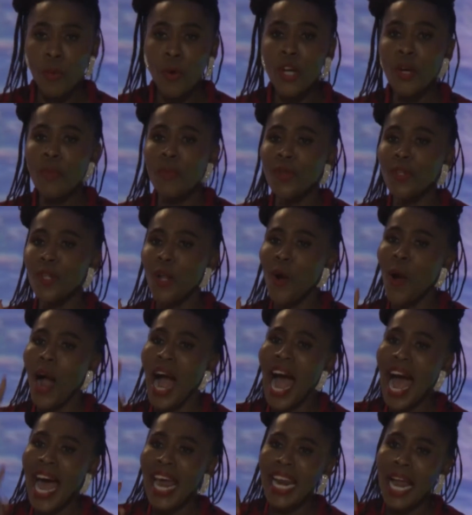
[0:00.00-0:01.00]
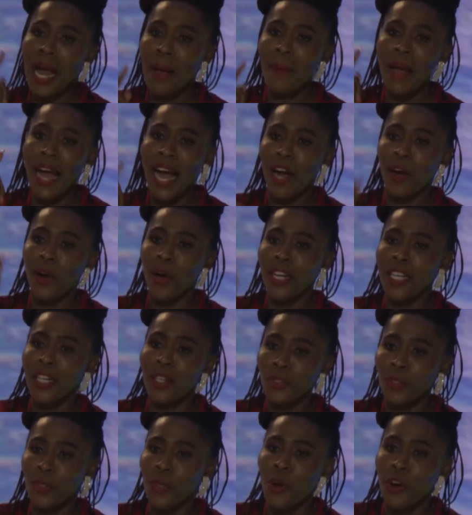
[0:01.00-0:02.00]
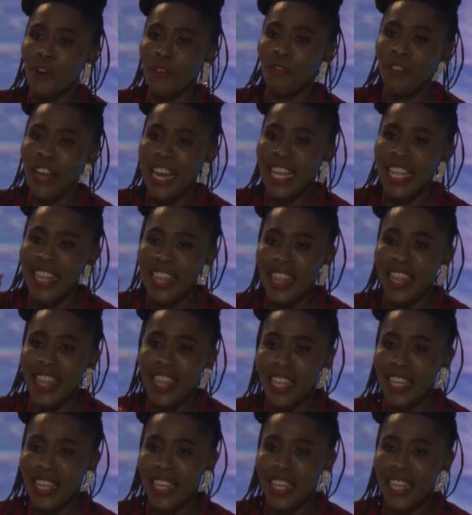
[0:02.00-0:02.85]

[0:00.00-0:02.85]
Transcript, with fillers: Mudimu to araba according to your faith